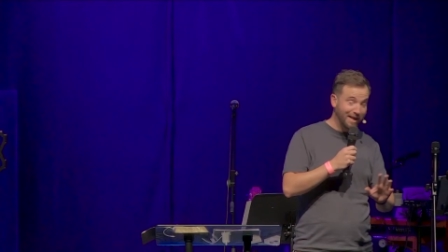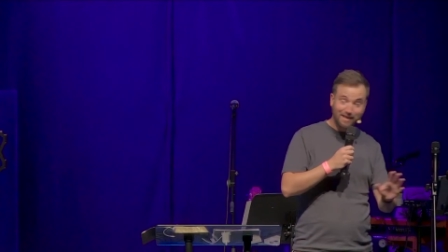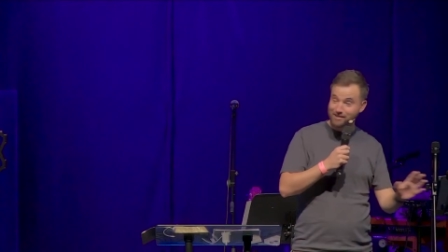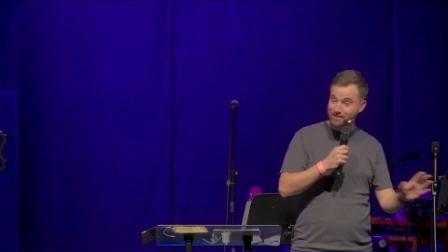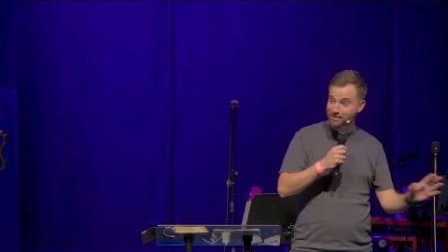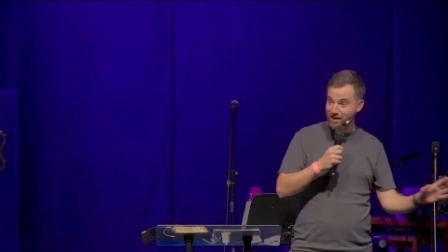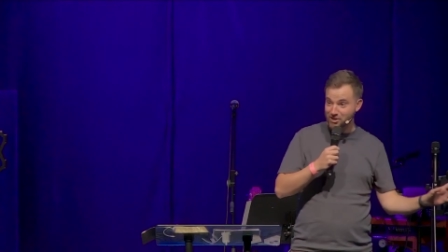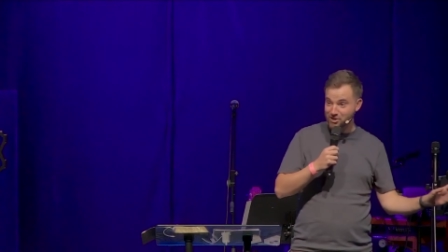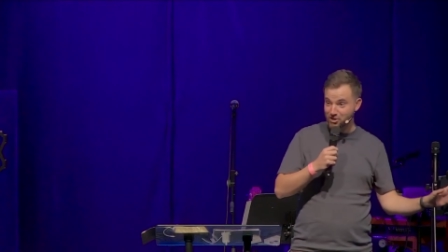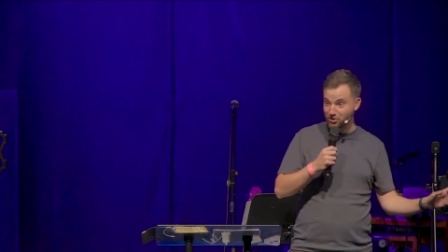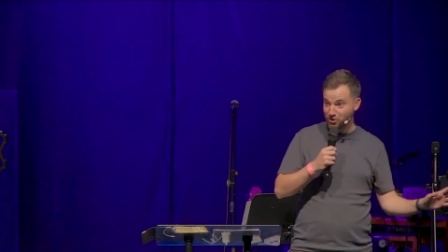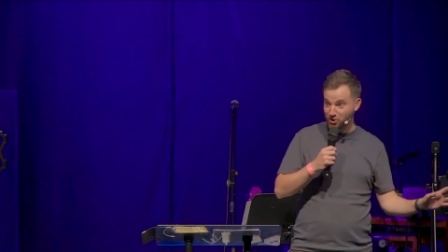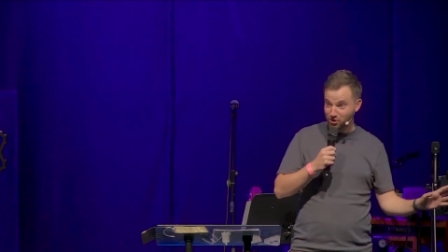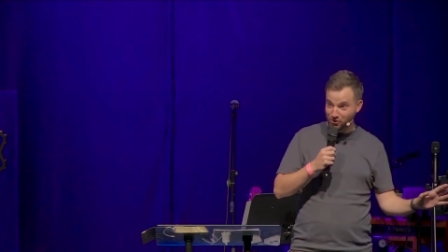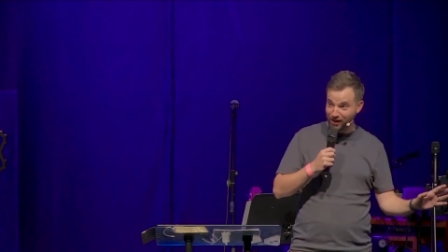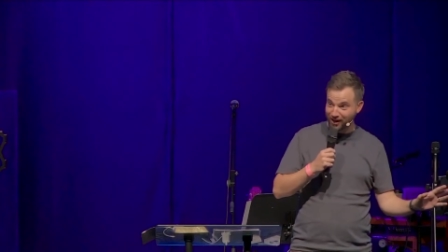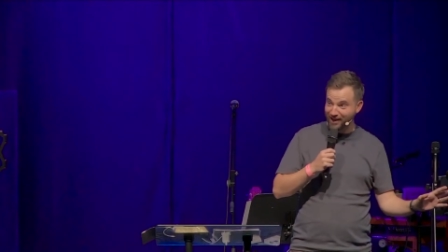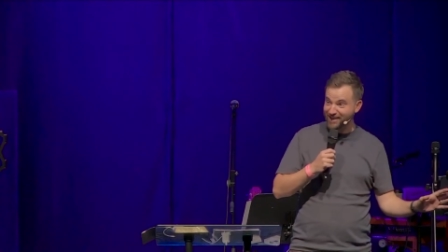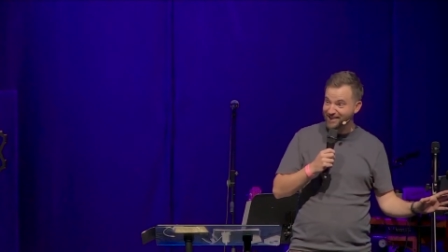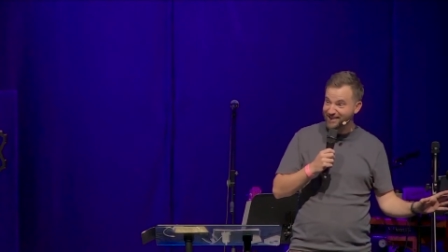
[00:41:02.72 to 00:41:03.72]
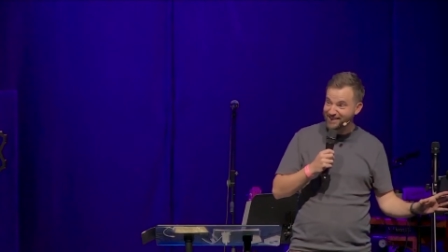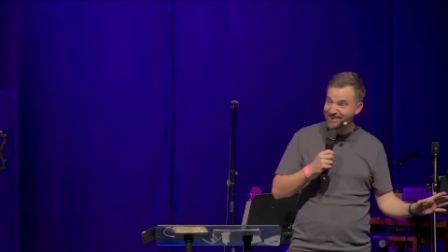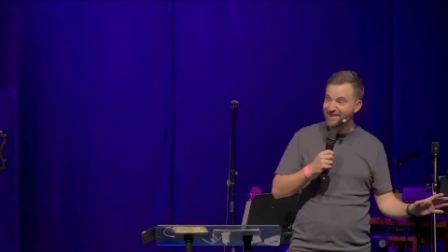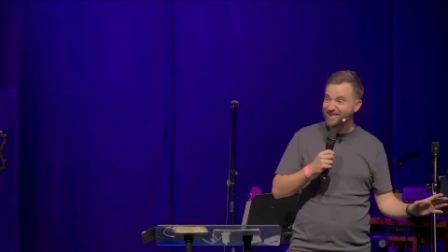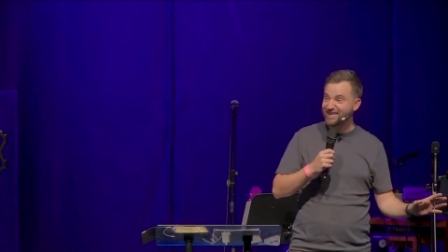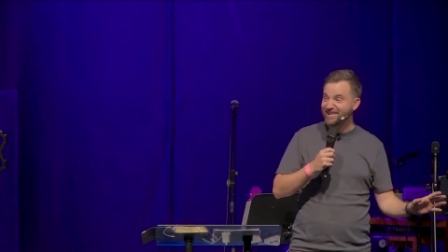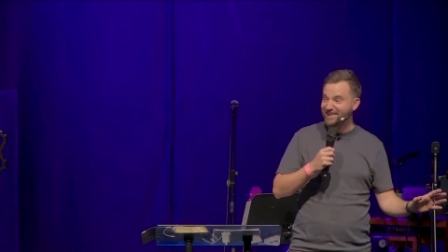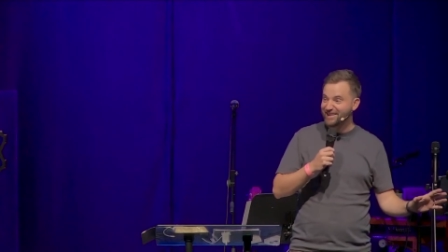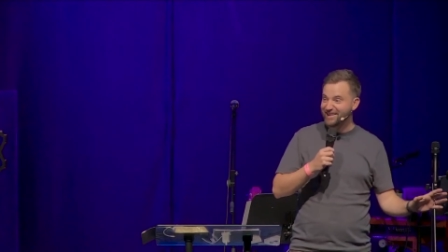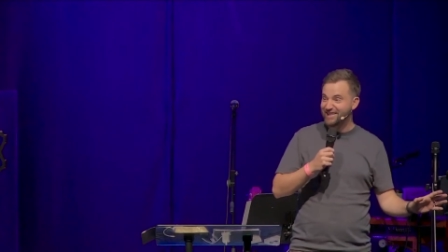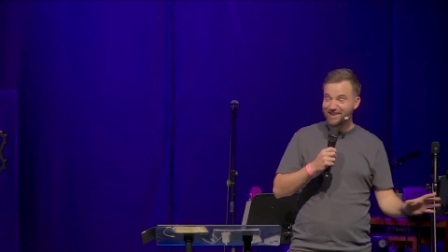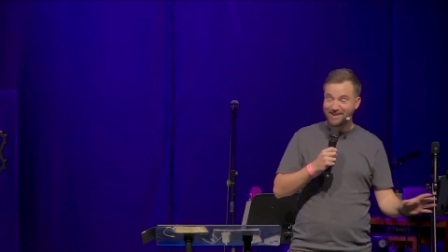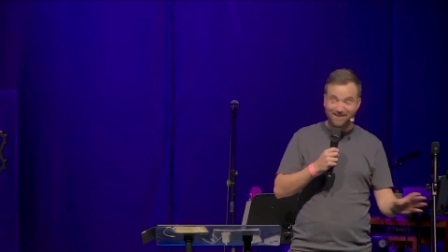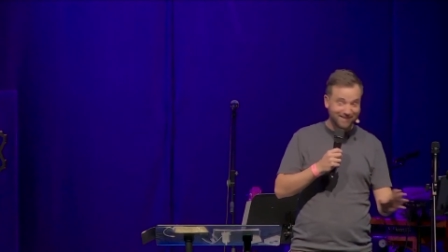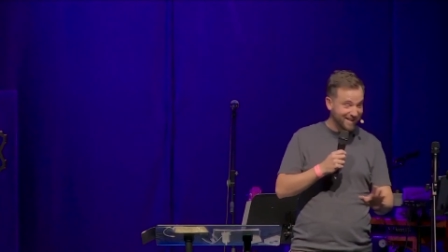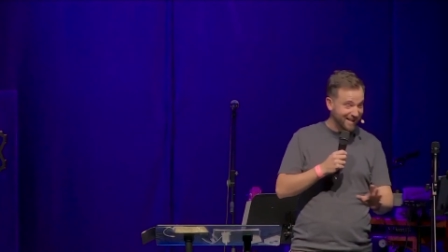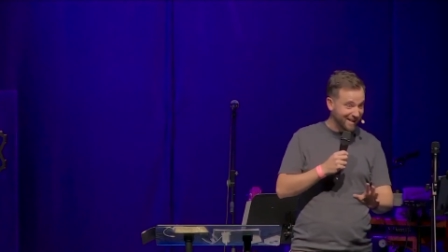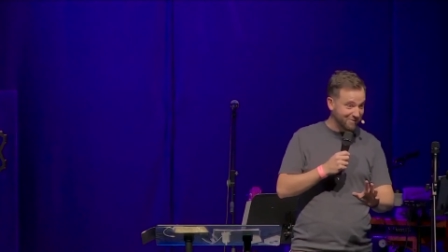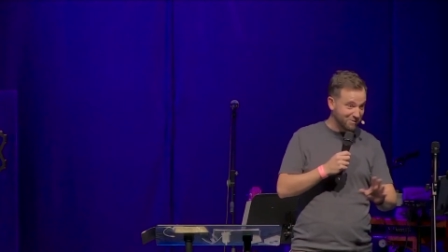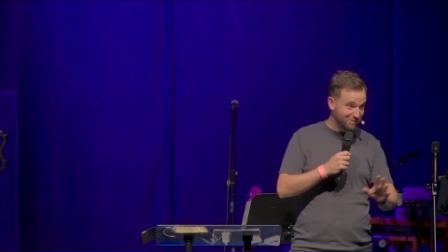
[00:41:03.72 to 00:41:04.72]
stage at New Day because
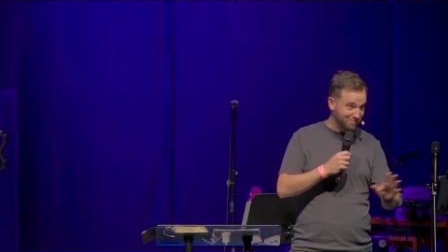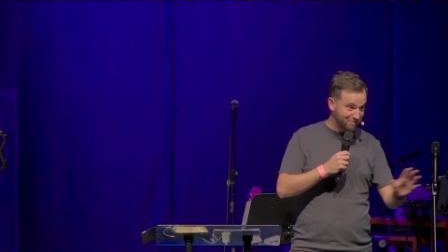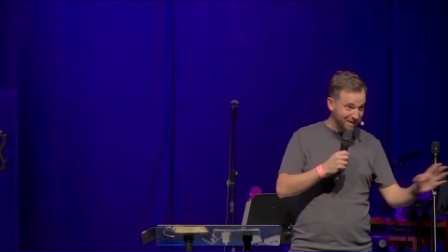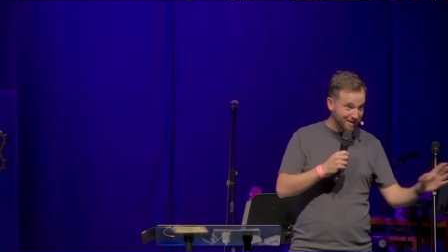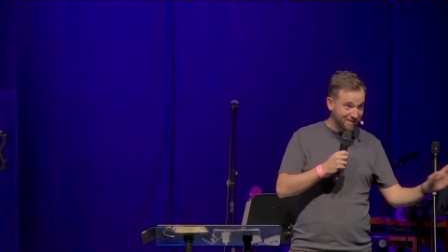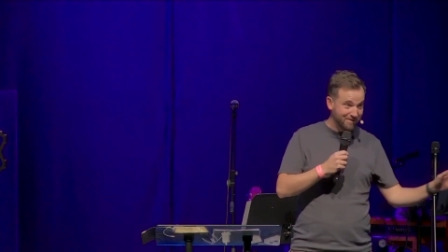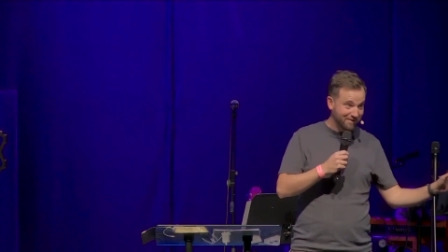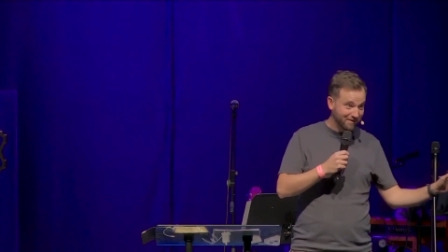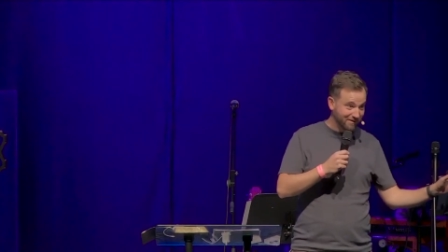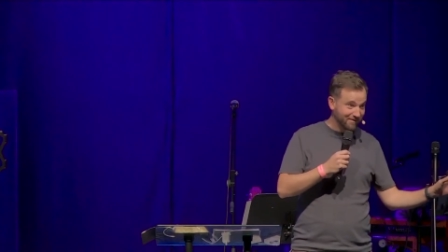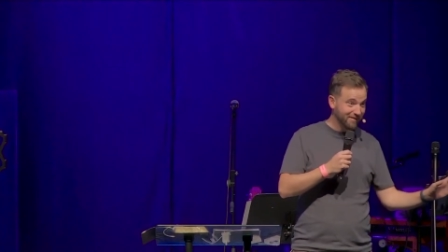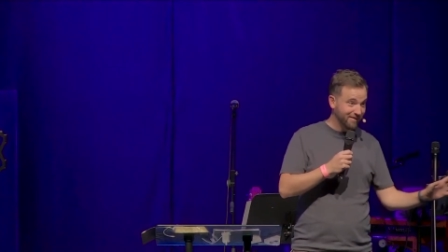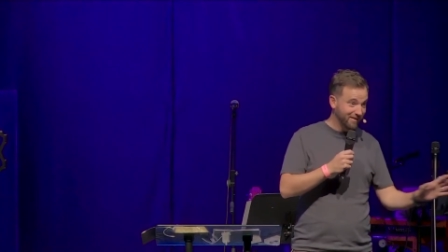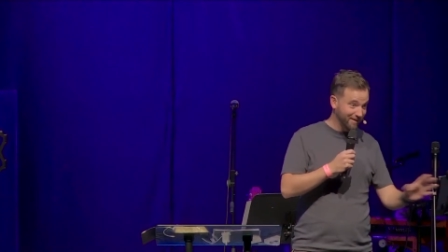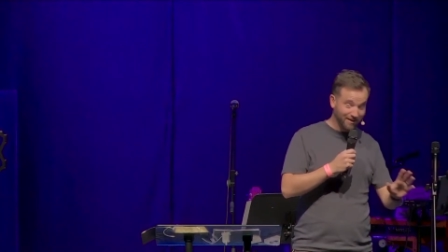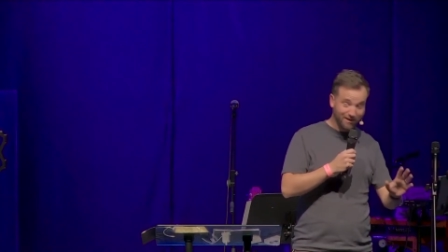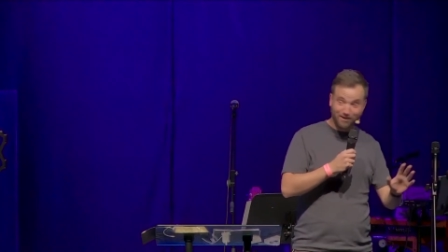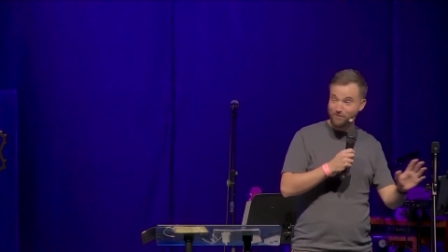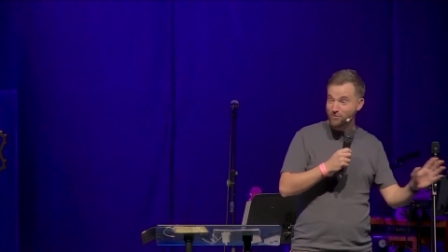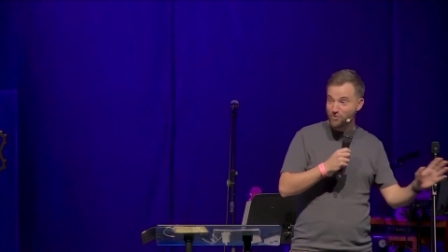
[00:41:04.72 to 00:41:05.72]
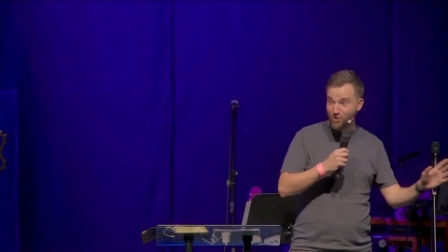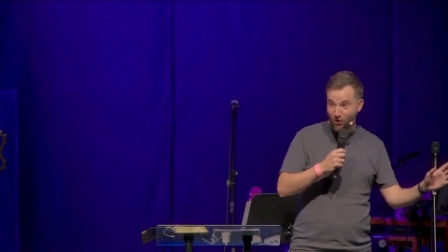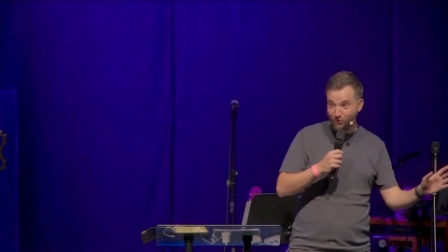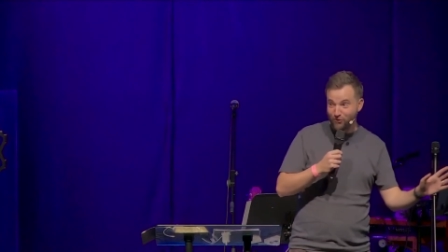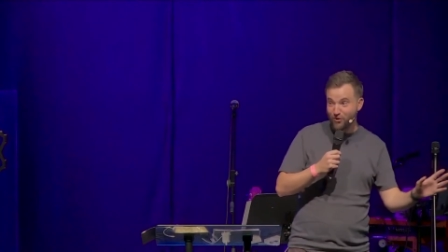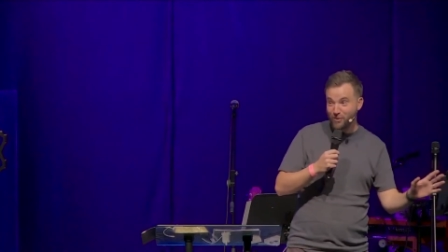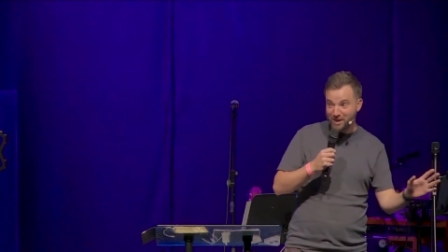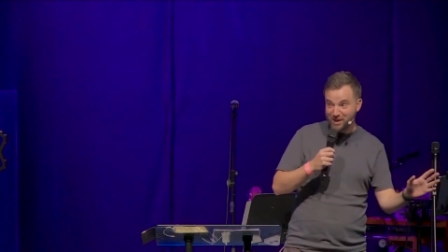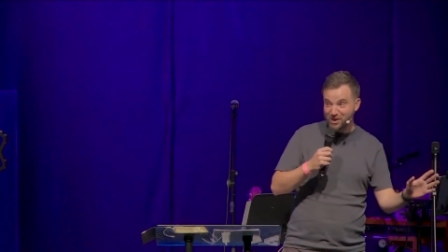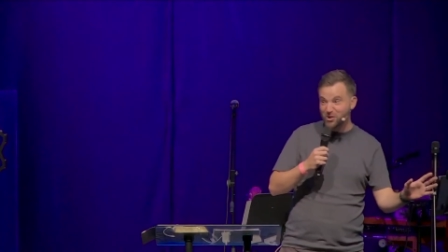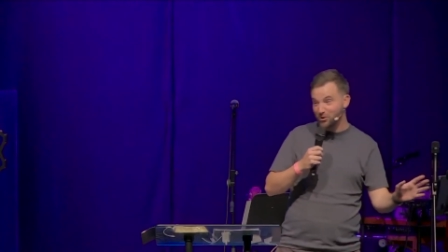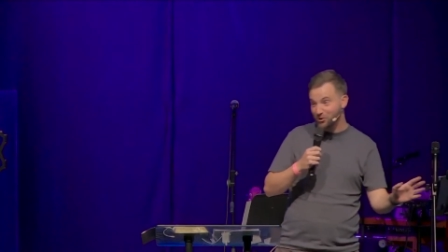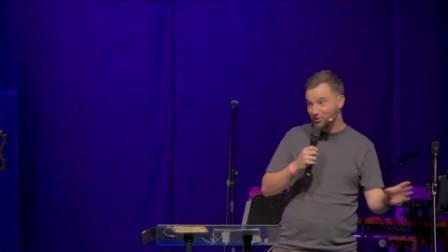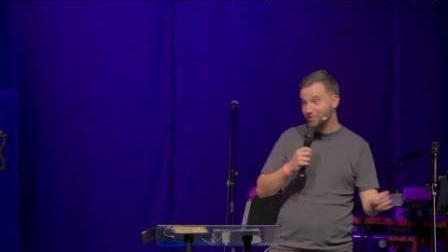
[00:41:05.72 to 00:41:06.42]
they would be kind of not very good.